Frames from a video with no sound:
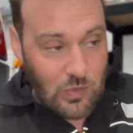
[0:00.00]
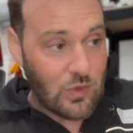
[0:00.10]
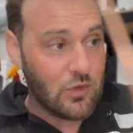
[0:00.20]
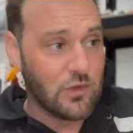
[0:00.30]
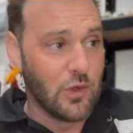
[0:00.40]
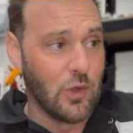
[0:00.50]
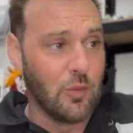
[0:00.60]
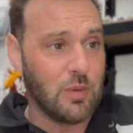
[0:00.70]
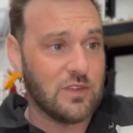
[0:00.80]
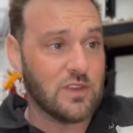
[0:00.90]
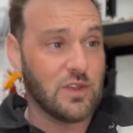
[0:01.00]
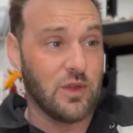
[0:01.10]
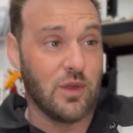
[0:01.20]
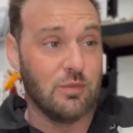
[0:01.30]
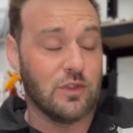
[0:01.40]
So
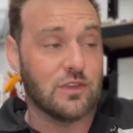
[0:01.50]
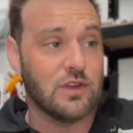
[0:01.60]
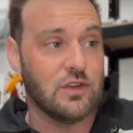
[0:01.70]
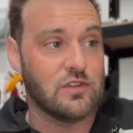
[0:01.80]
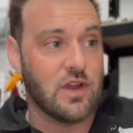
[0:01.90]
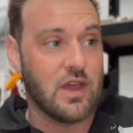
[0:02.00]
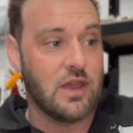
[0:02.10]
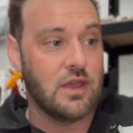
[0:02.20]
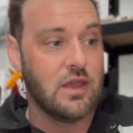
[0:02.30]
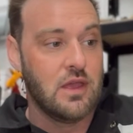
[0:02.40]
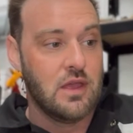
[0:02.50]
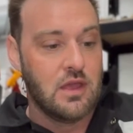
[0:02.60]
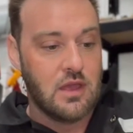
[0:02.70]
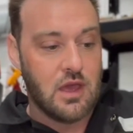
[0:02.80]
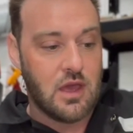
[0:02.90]
basically I'm just going to try
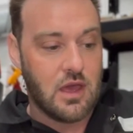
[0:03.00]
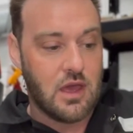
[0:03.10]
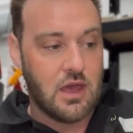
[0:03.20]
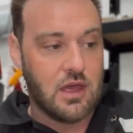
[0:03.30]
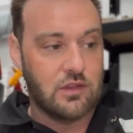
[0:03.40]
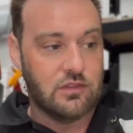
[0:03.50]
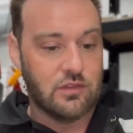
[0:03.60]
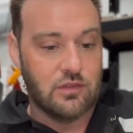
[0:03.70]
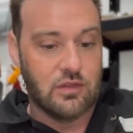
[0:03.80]
and